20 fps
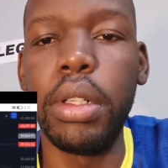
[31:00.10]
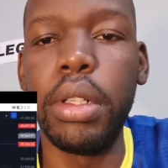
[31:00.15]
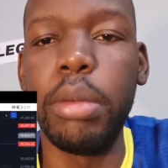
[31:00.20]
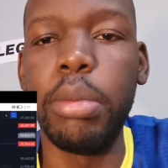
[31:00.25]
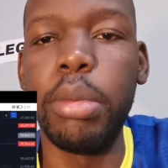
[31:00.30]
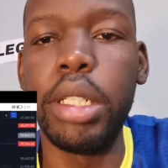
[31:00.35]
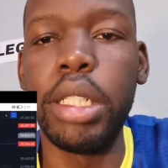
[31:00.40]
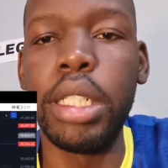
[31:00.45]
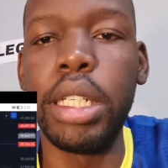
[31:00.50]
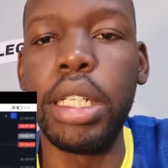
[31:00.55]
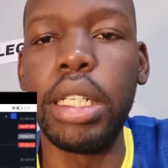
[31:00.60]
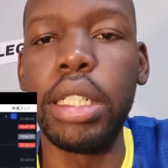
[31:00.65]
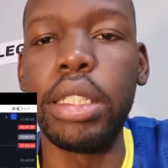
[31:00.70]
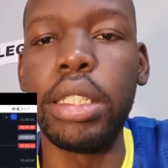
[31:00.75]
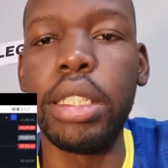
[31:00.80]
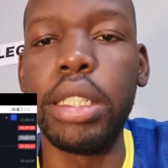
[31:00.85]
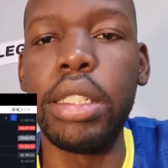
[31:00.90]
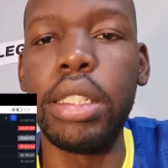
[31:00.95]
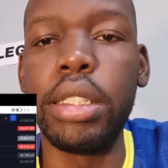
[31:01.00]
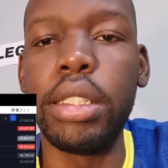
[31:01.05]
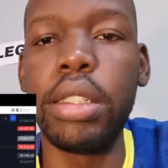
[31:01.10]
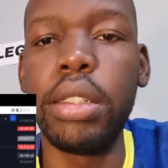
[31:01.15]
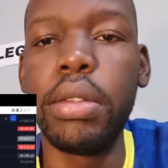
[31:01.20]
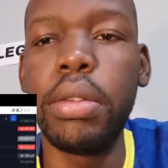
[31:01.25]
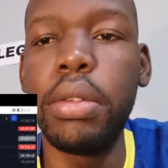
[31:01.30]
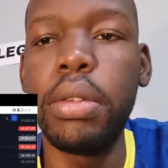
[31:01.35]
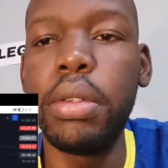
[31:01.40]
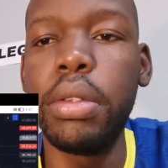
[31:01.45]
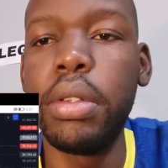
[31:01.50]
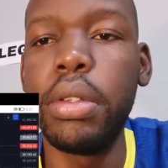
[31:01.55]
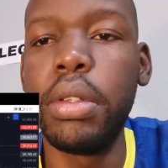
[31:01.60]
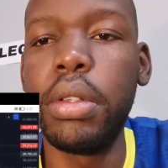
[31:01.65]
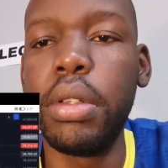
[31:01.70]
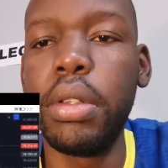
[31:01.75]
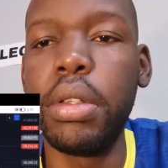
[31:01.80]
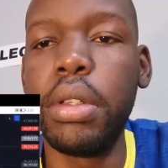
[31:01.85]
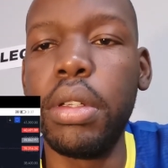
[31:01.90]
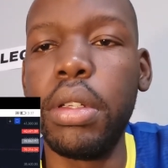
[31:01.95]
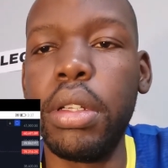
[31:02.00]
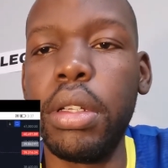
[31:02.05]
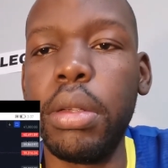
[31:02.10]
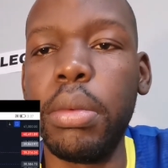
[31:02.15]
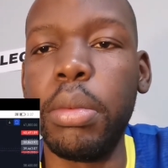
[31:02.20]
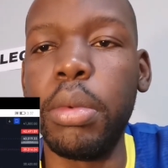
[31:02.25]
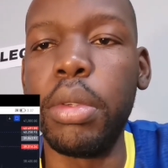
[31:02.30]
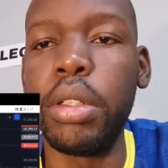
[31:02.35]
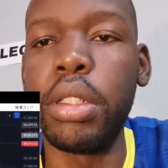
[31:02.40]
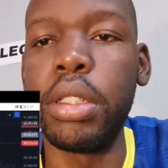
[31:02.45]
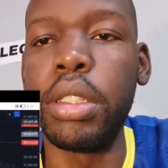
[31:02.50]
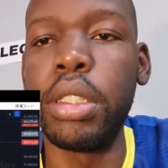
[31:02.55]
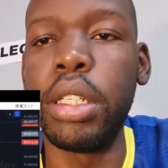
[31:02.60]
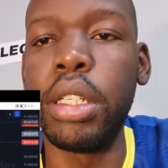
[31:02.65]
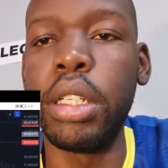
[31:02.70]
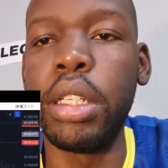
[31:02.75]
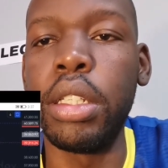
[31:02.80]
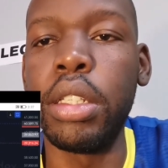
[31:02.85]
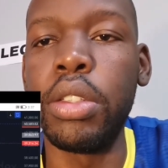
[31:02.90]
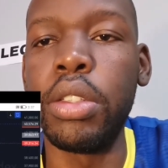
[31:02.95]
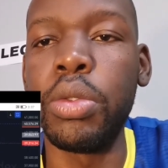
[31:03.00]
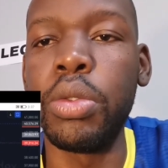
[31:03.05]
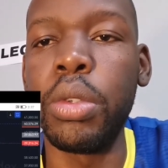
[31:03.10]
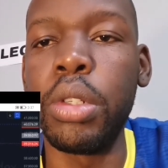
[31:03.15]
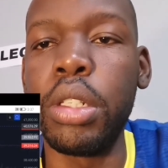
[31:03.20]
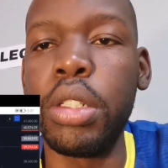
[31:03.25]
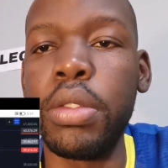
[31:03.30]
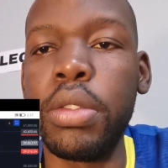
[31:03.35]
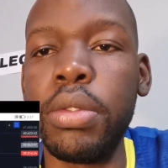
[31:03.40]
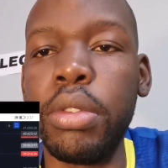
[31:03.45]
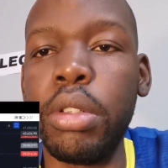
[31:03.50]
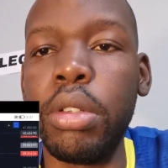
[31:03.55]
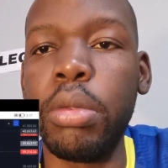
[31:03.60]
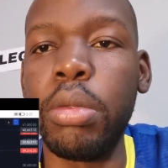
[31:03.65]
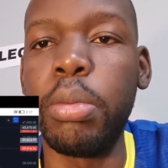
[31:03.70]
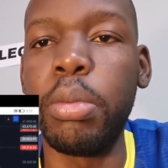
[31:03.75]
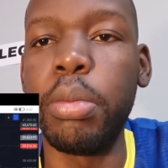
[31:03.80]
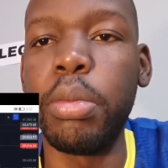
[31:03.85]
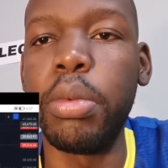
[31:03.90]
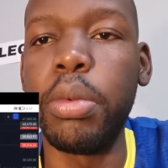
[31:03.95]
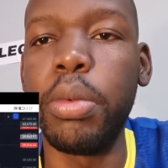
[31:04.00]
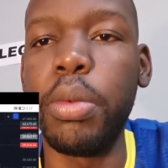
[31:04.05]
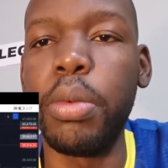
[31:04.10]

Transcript: Let me tag these. I'm gonna say this one is from,